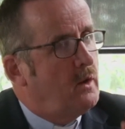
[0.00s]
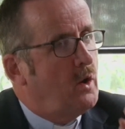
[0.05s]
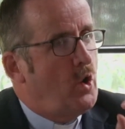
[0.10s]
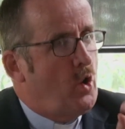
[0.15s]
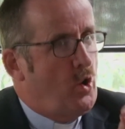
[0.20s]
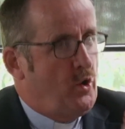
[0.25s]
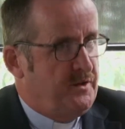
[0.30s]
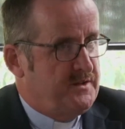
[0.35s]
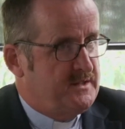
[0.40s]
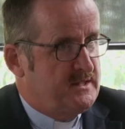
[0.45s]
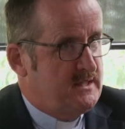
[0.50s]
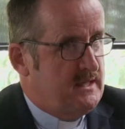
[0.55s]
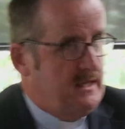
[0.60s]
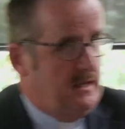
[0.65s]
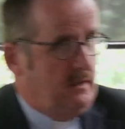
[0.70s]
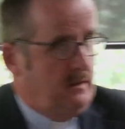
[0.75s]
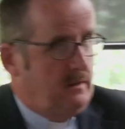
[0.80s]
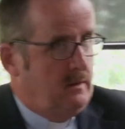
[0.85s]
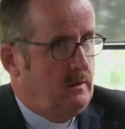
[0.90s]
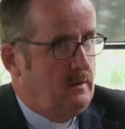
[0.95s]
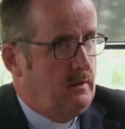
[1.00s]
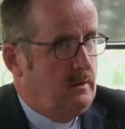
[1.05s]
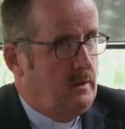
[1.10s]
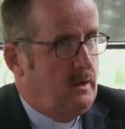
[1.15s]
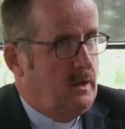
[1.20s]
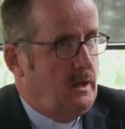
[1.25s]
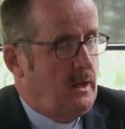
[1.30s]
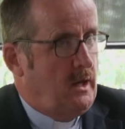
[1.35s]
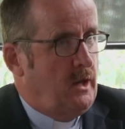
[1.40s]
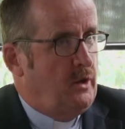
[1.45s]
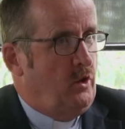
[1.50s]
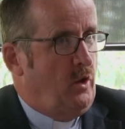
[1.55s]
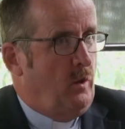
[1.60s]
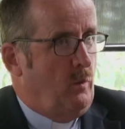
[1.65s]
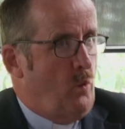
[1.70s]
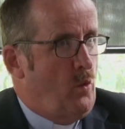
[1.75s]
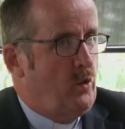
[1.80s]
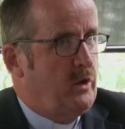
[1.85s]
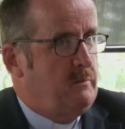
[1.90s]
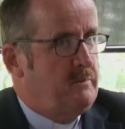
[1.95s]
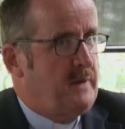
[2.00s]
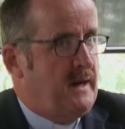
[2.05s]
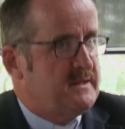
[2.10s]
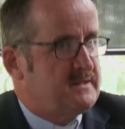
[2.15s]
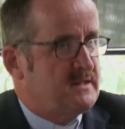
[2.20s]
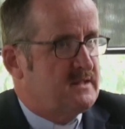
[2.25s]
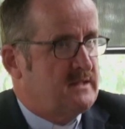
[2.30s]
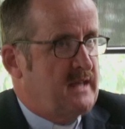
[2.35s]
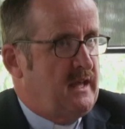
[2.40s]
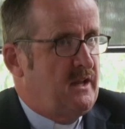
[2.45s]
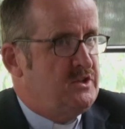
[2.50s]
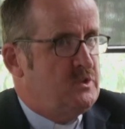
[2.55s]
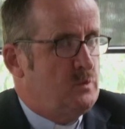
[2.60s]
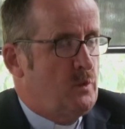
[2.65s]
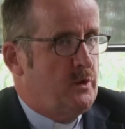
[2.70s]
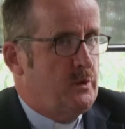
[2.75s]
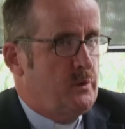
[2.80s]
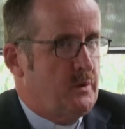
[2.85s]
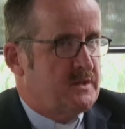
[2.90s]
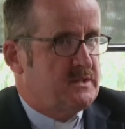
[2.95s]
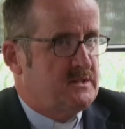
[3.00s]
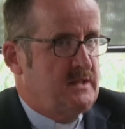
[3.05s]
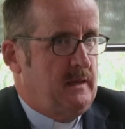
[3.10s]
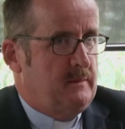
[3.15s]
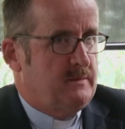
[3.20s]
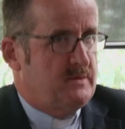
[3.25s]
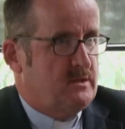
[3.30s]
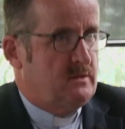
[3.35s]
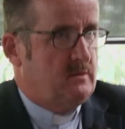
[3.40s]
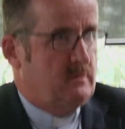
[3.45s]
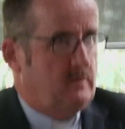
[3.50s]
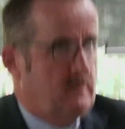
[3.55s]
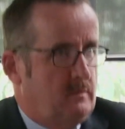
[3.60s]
honesty and not walking past the standard you want to accept.